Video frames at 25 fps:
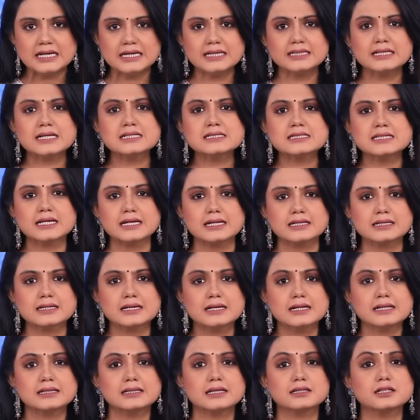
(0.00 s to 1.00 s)
He then said
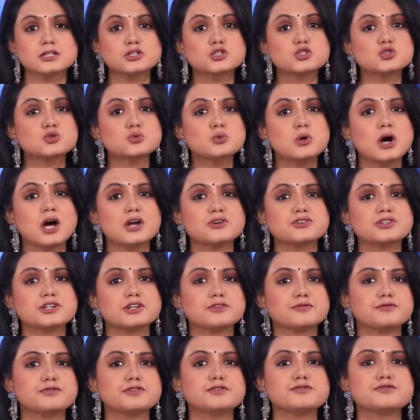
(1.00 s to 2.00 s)
that the
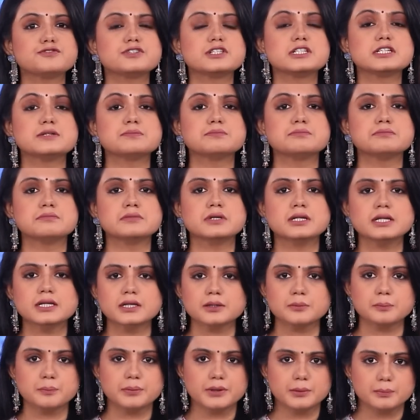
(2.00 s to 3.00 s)
250
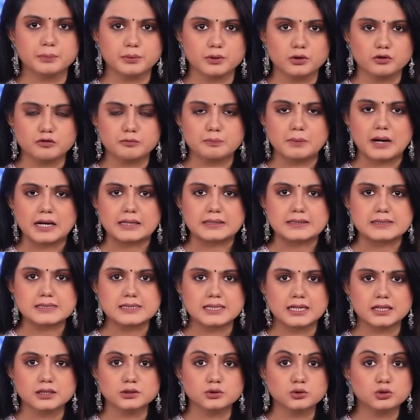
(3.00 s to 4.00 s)
million people of
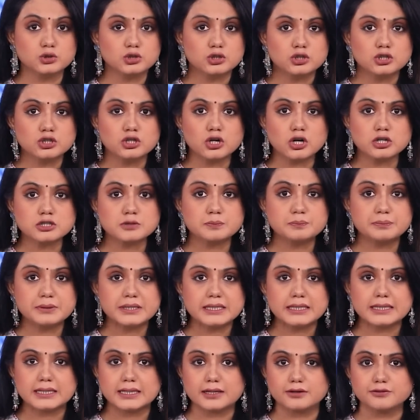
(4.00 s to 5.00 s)
Pakistan could not
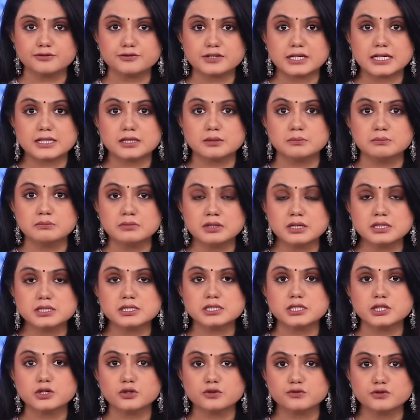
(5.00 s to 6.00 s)
be left at the
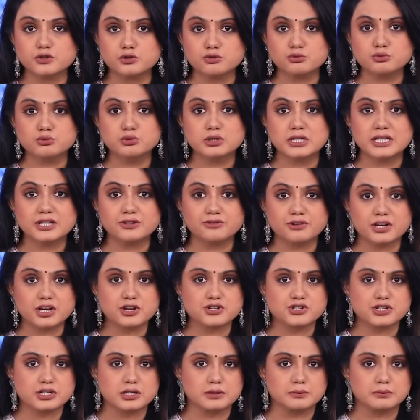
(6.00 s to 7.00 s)
mercy of the ruling
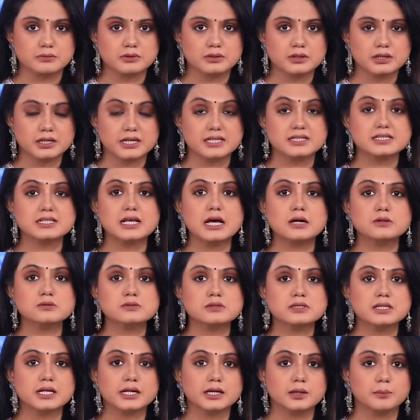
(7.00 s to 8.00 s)
regime. It
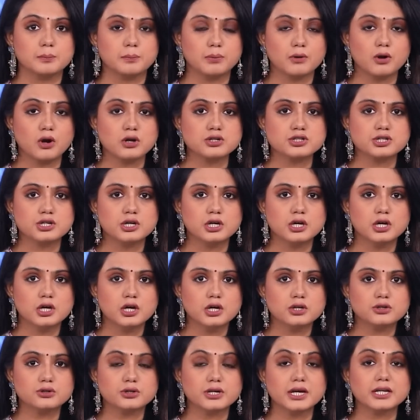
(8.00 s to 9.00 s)
sounds like a plot
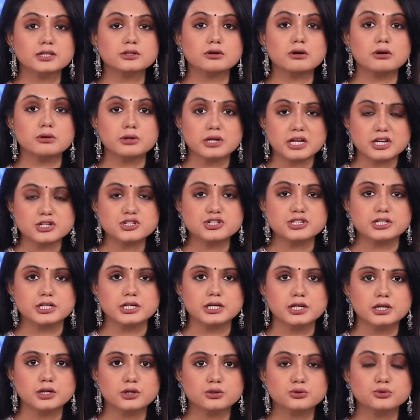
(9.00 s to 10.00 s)
to get
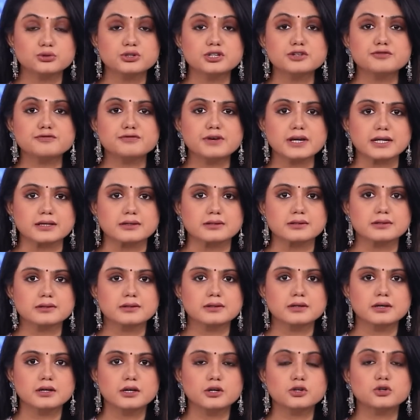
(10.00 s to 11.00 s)
Qureshi to defect,
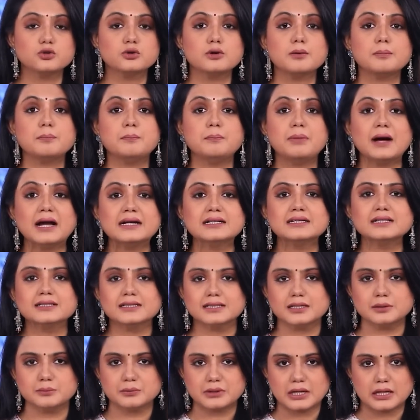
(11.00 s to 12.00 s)
to
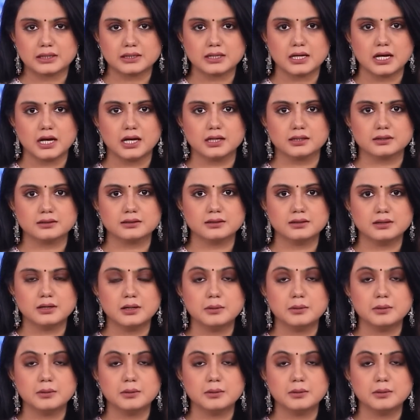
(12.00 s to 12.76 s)
abandon Imran Khan